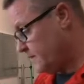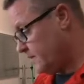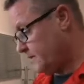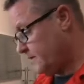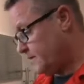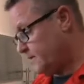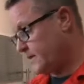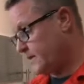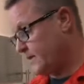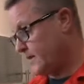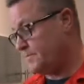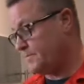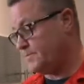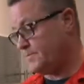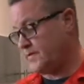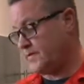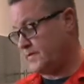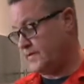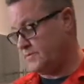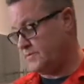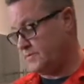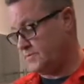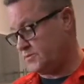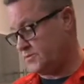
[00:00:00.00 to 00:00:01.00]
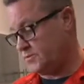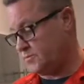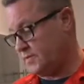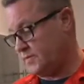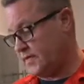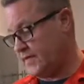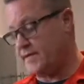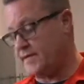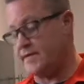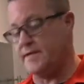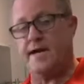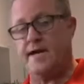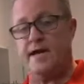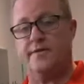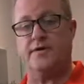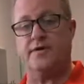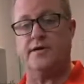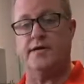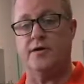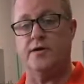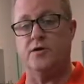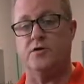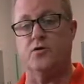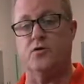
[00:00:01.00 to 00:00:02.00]
the cup teams, when they didn't have a
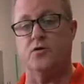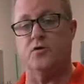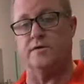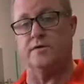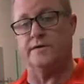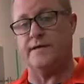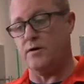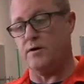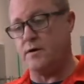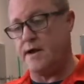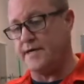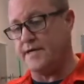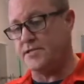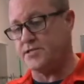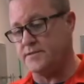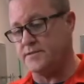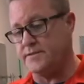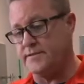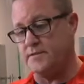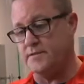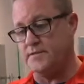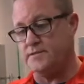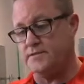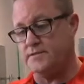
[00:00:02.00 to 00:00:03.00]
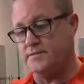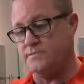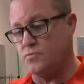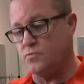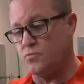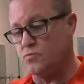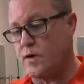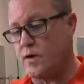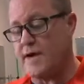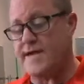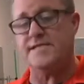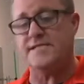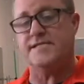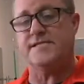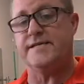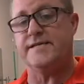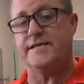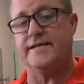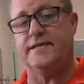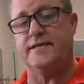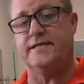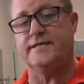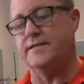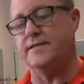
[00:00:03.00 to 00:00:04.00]
gear rule, and they were actually
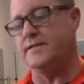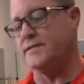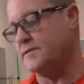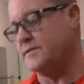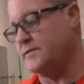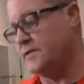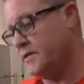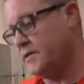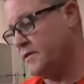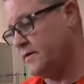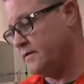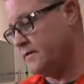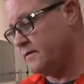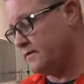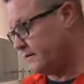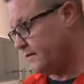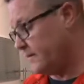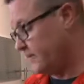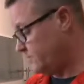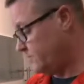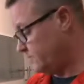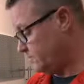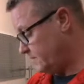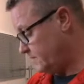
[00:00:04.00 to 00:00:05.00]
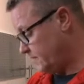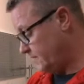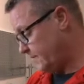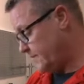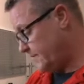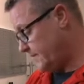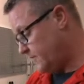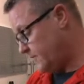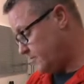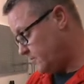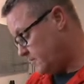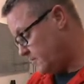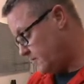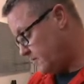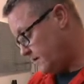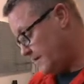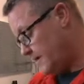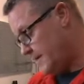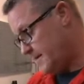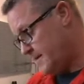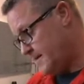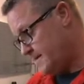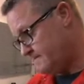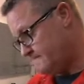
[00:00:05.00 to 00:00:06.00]
racing and they, and they were
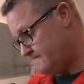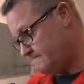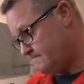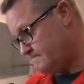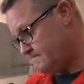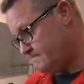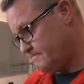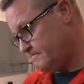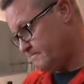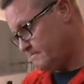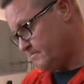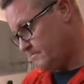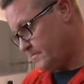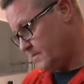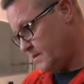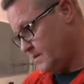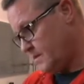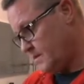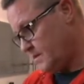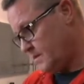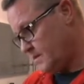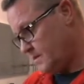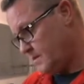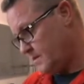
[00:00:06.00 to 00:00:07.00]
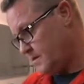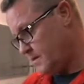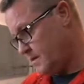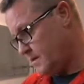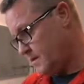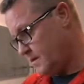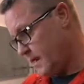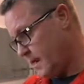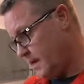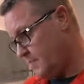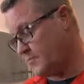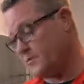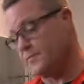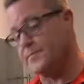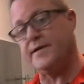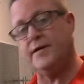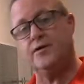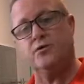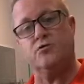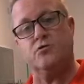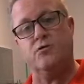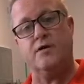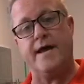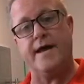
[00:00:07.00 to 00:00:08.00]
uh, able to be
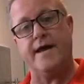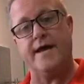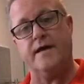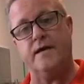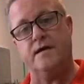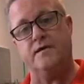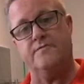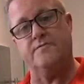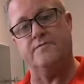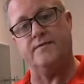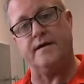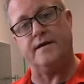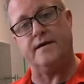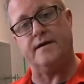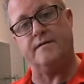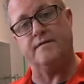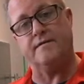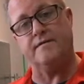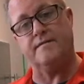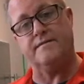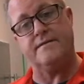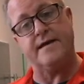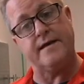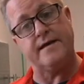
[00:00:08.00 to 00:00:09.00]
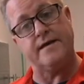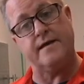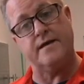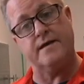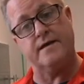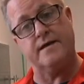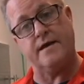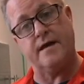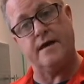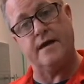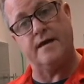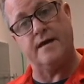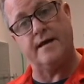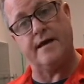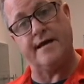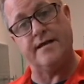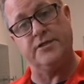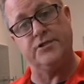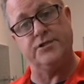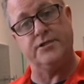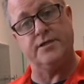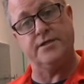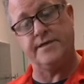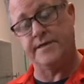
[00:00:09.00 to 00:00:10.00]
creative and think and
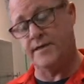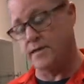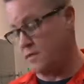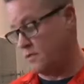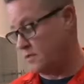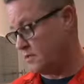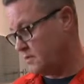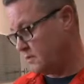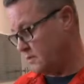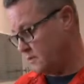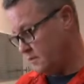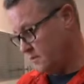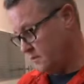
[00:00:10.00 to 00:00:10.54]
engineer,